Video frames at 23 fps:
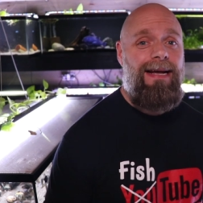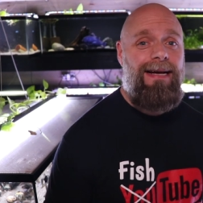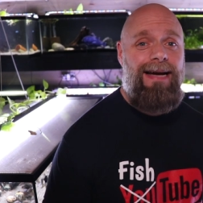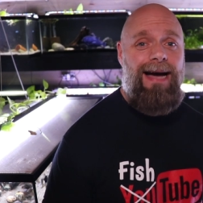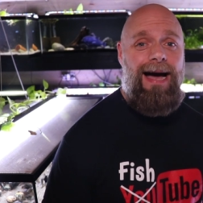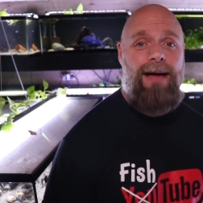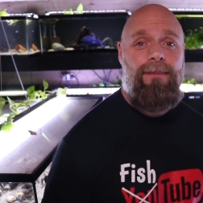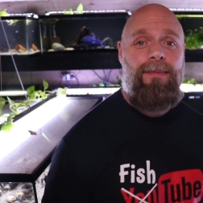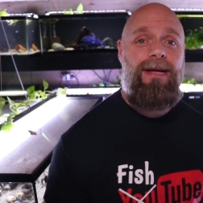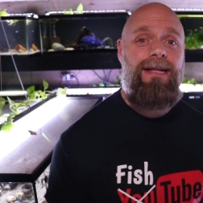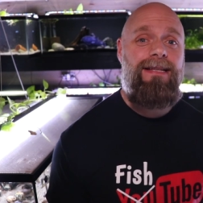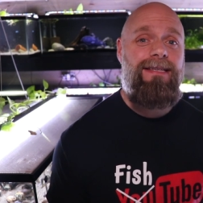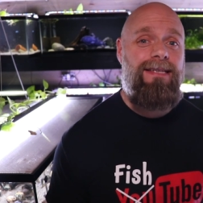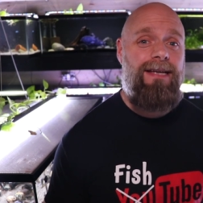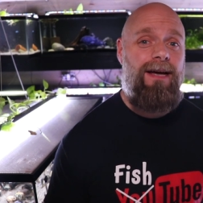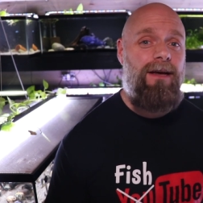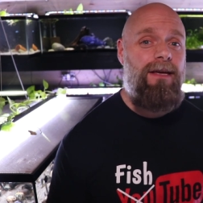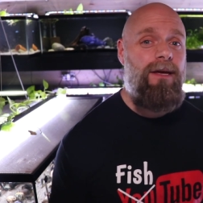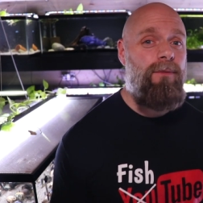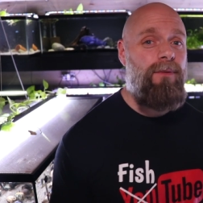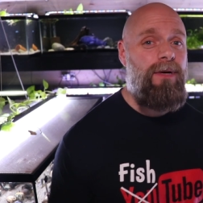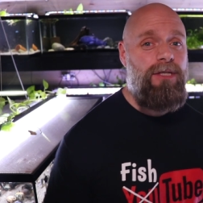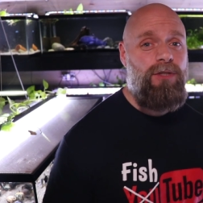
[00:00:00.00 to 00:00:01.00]
a comment and
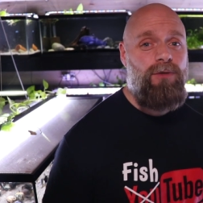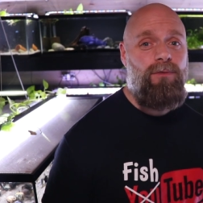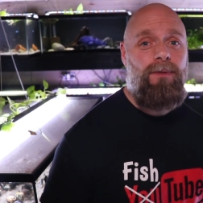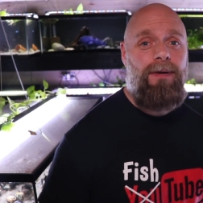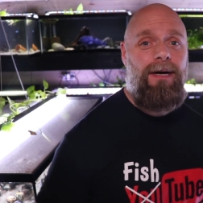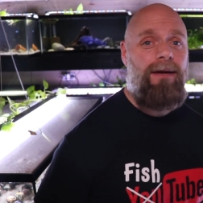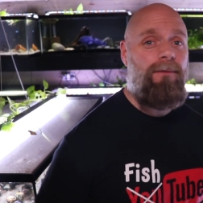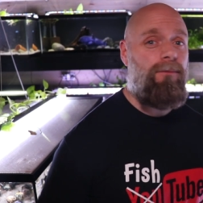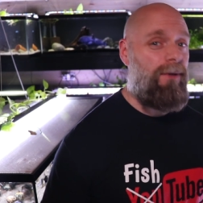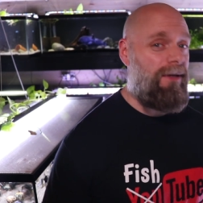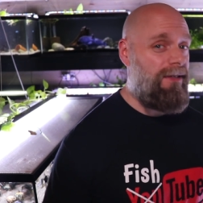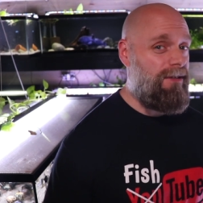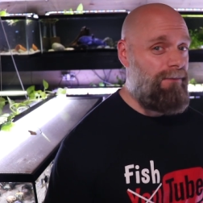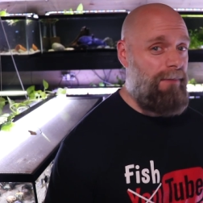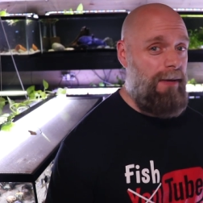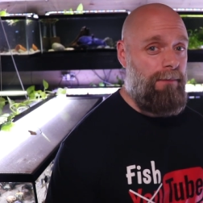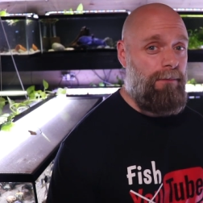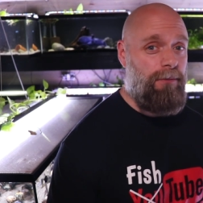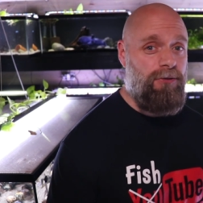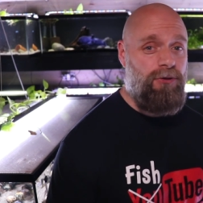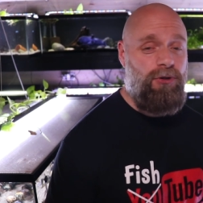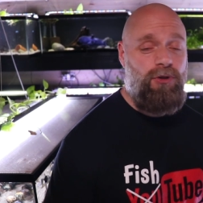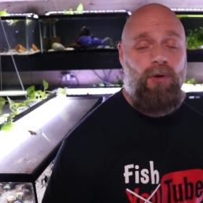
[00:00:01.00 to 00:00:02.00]
tell you which one won
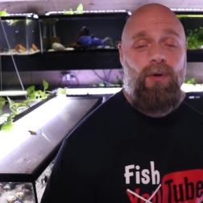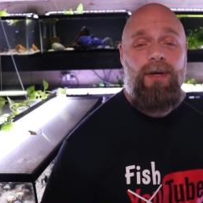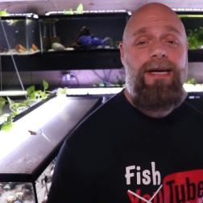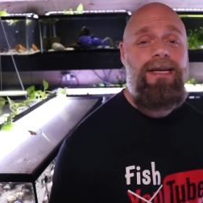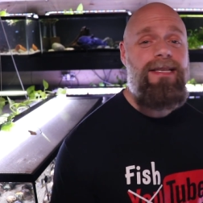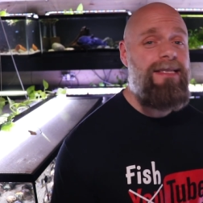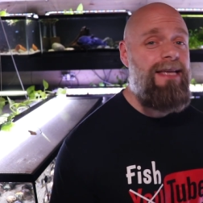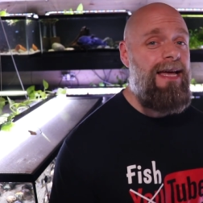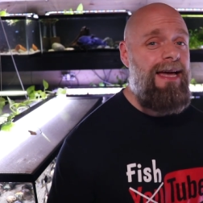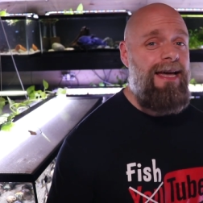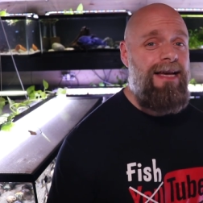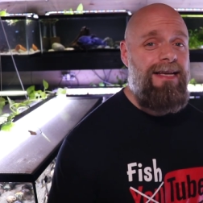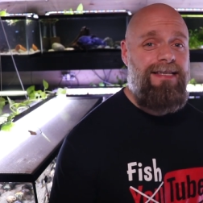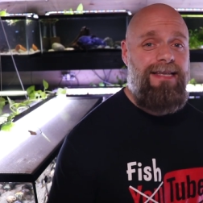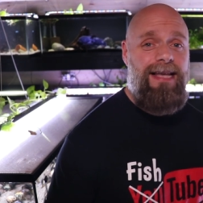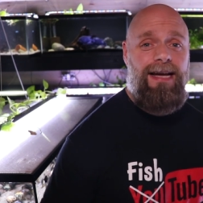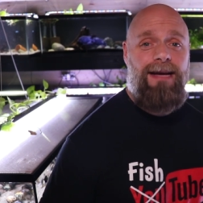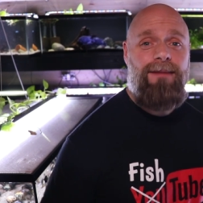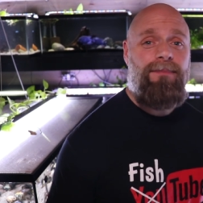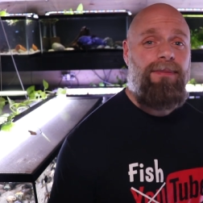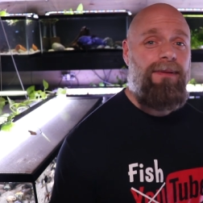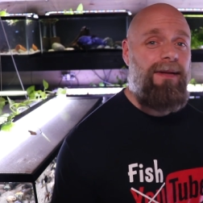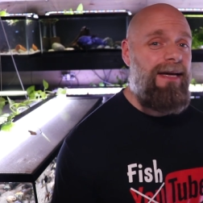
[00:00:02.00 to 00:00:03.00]
people's choice,
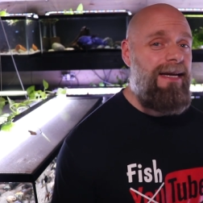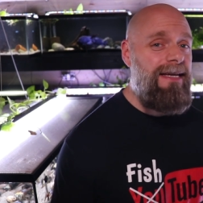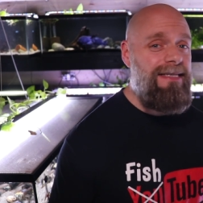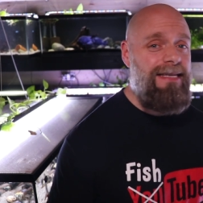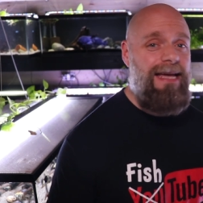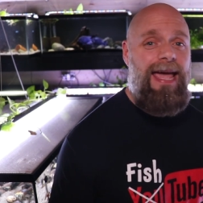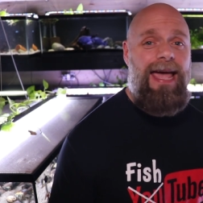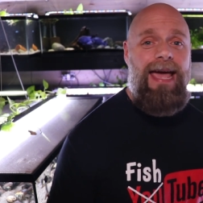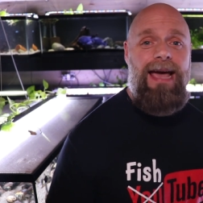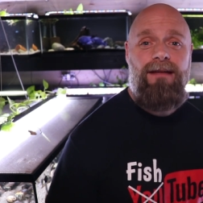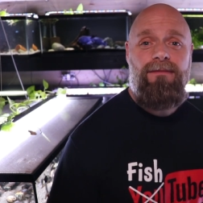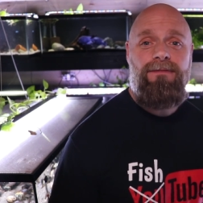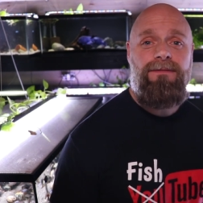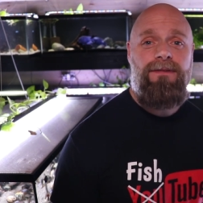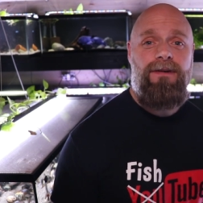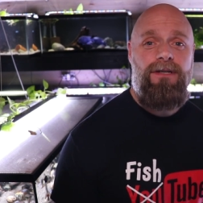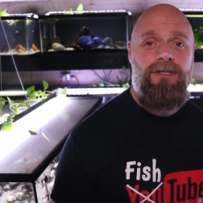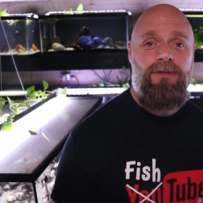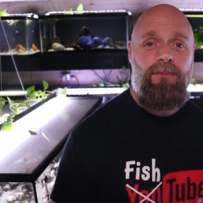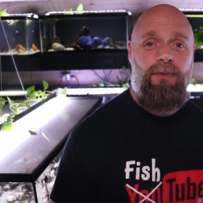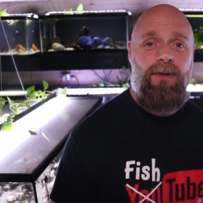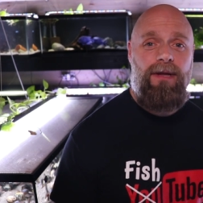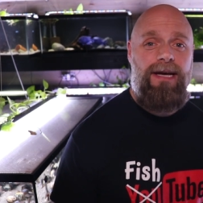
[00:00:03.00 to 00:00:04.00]
second place, and
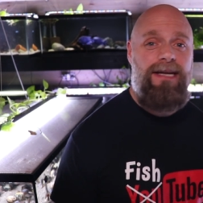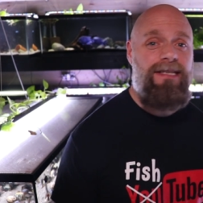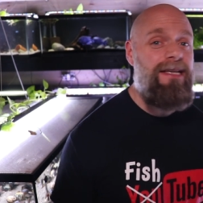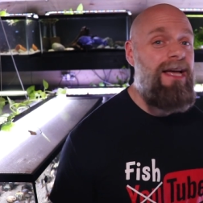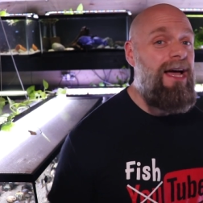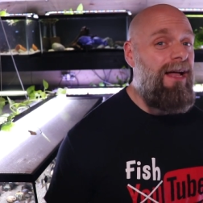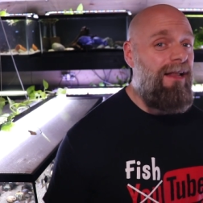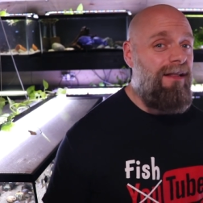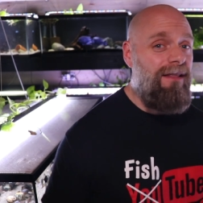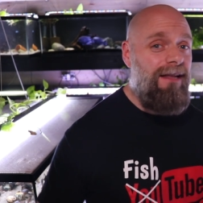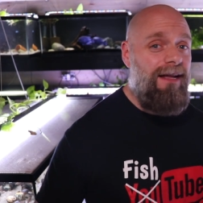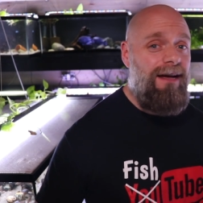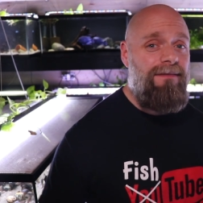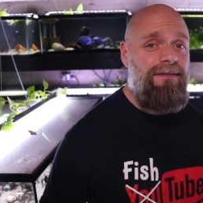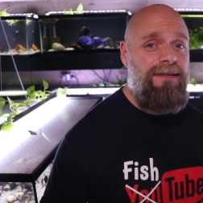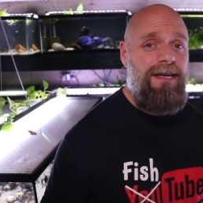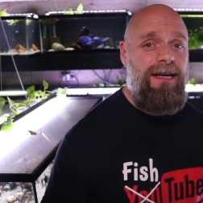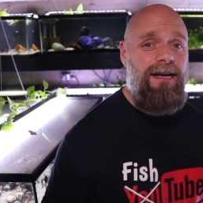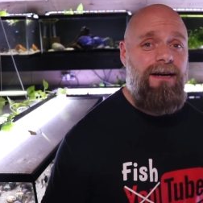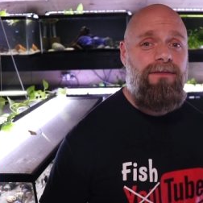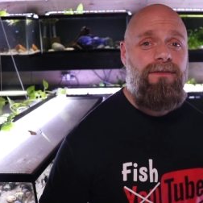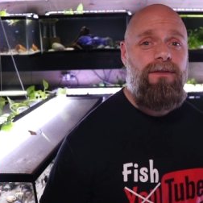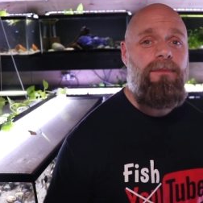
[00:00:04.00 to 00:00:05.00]
first place. Love
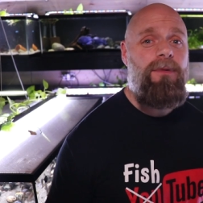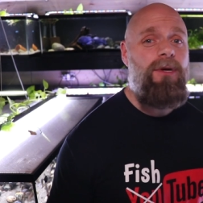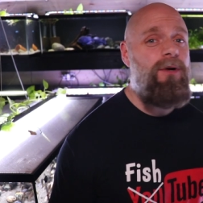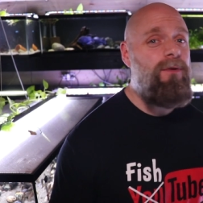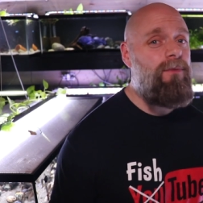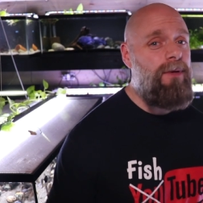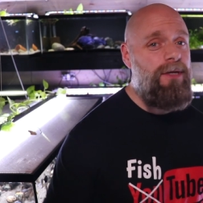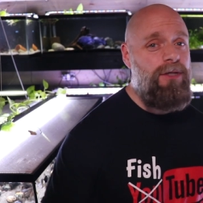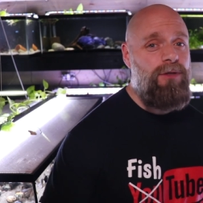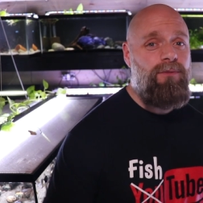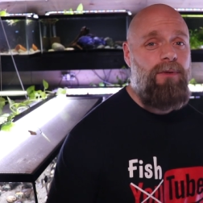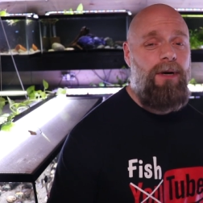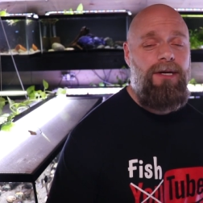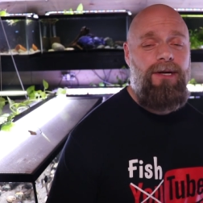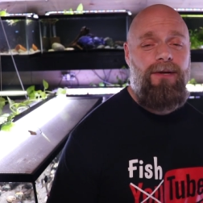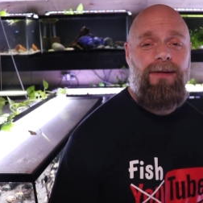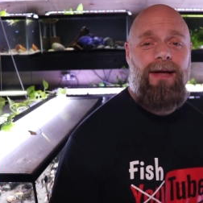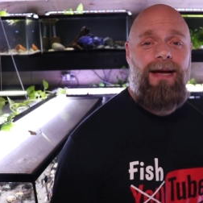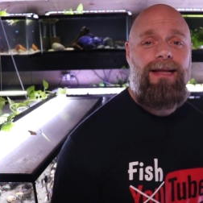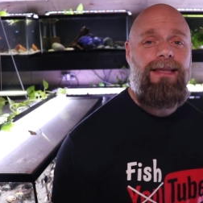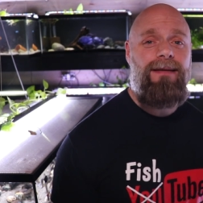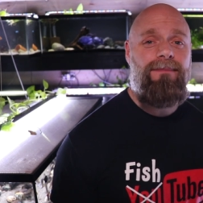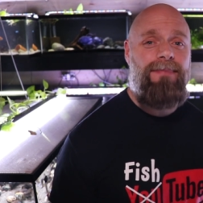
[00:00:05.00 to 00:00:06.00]
to hear from you which one
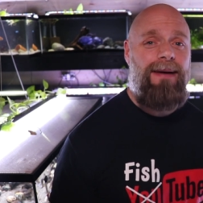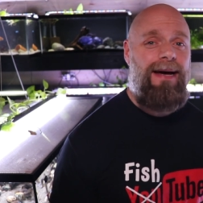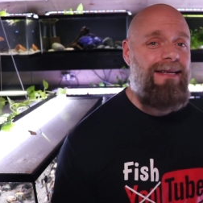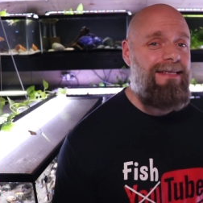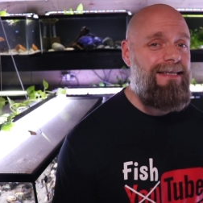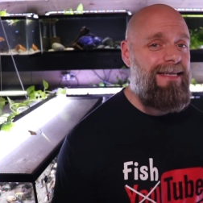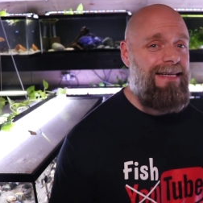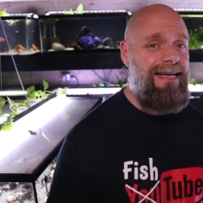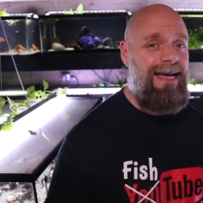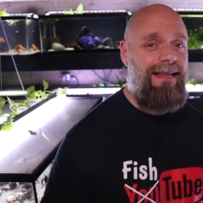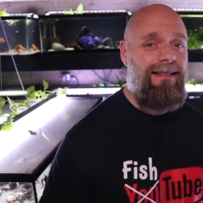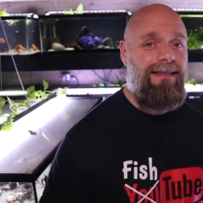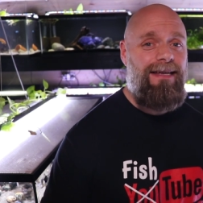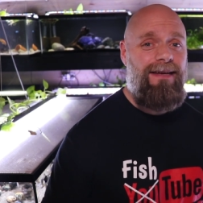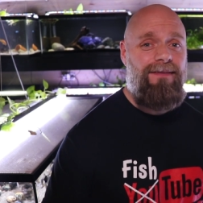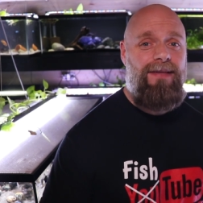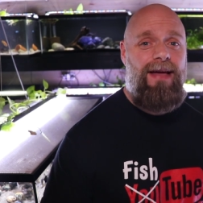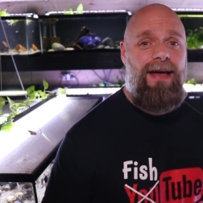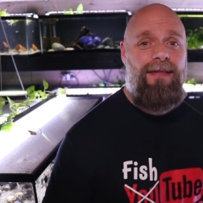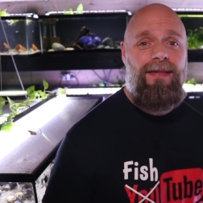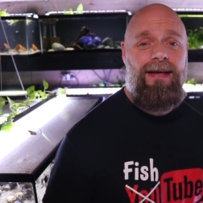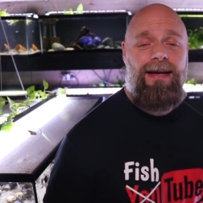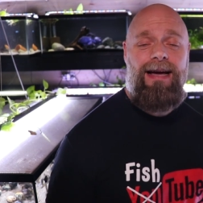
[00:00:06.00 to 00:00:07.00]
you like the best. Again,
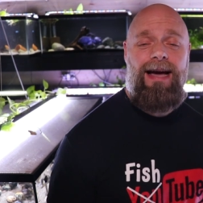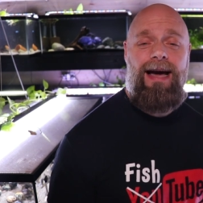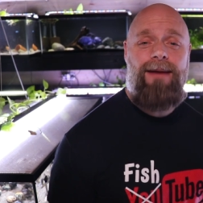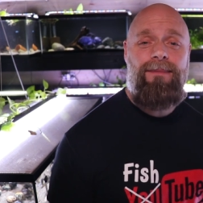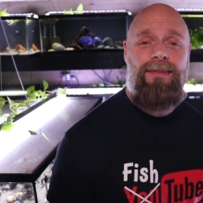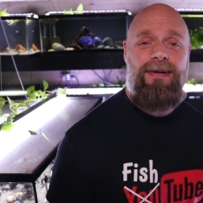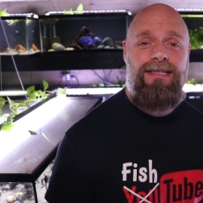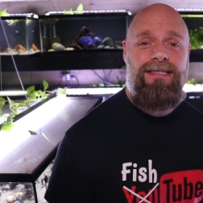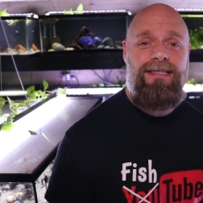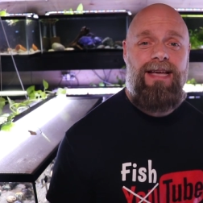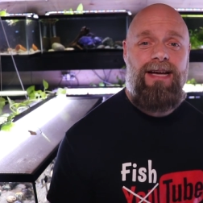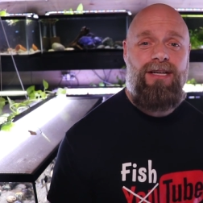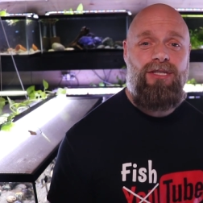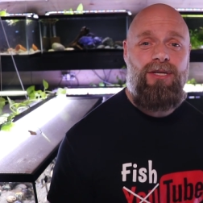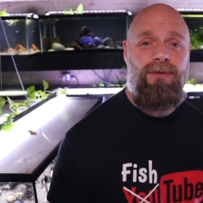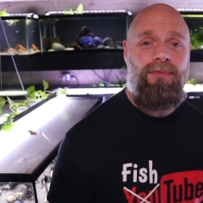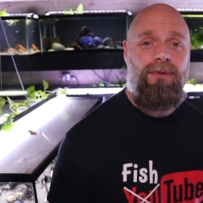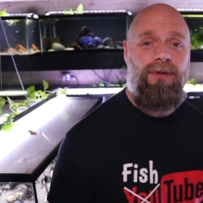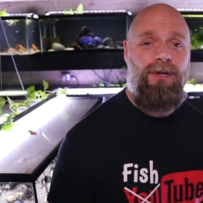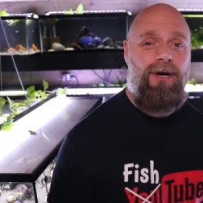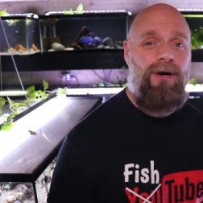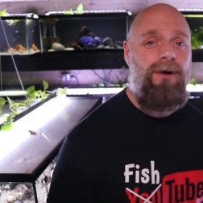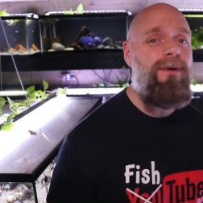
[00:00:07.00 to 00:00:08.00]
leave that in the comments
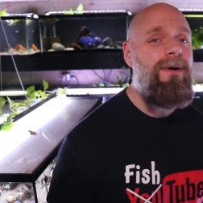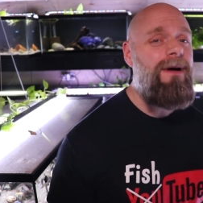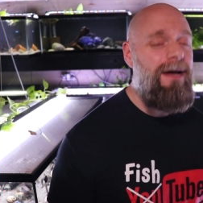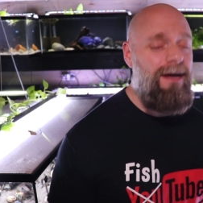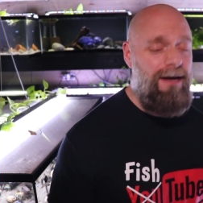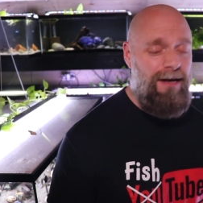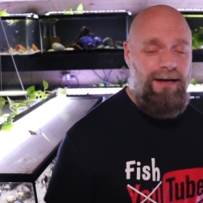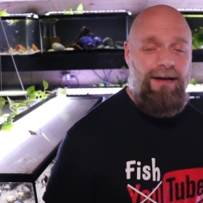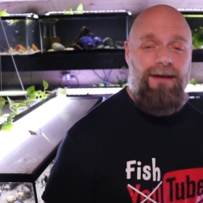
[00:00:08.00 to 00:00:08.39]
section below.